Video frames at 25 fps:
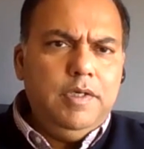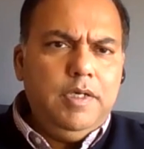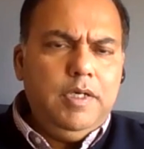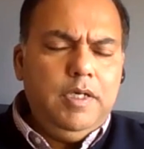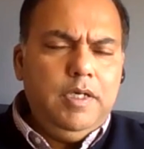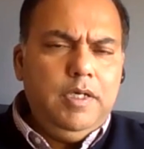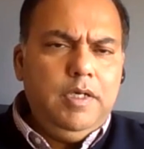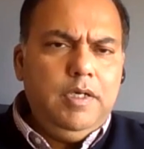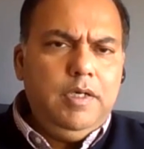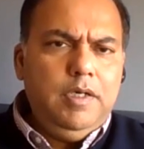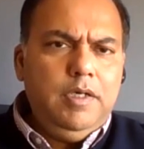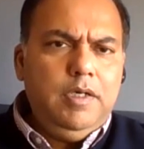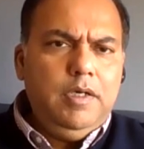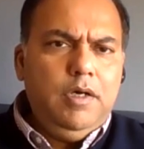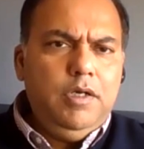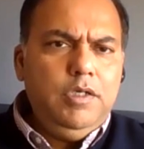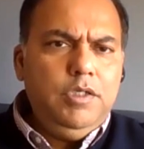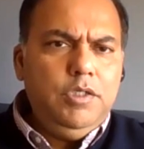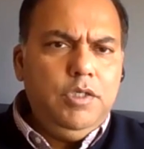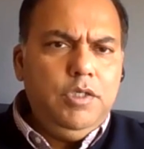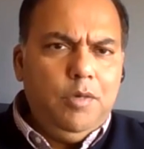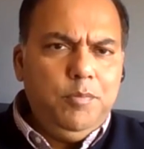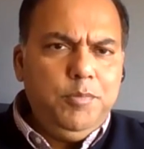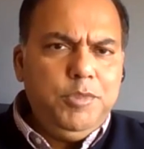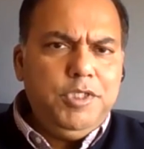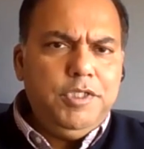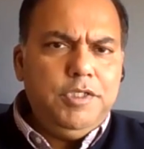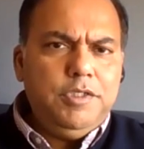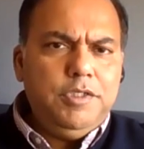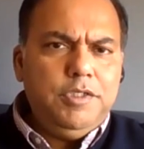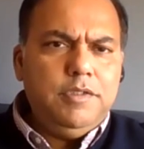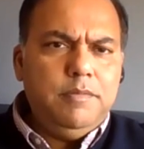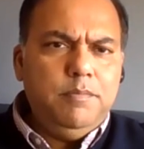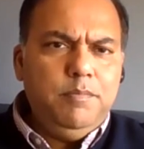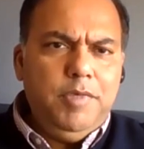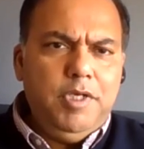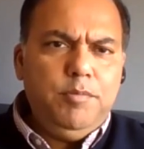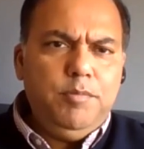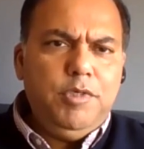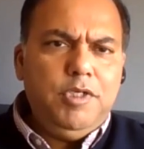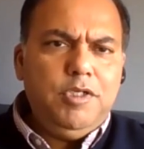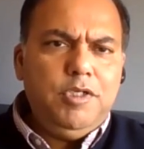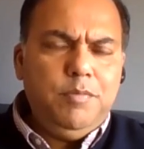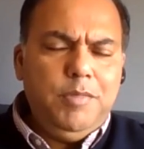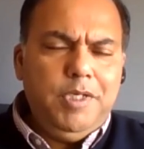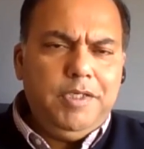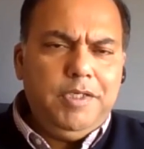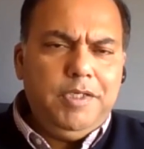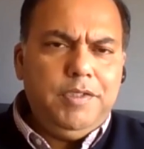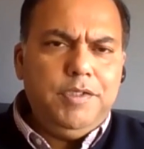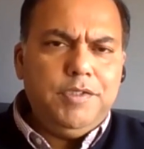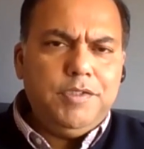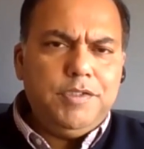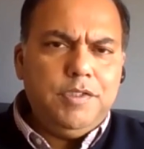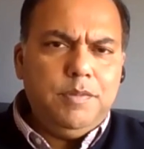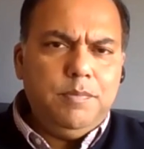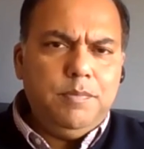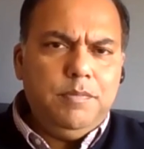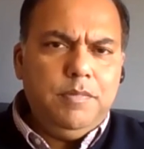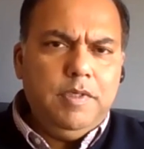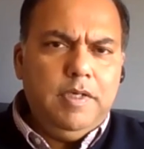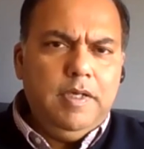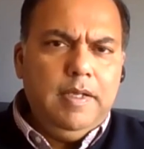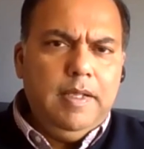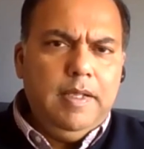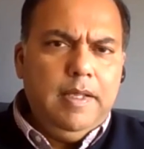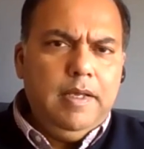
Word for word: uh, adopted payment mechanism.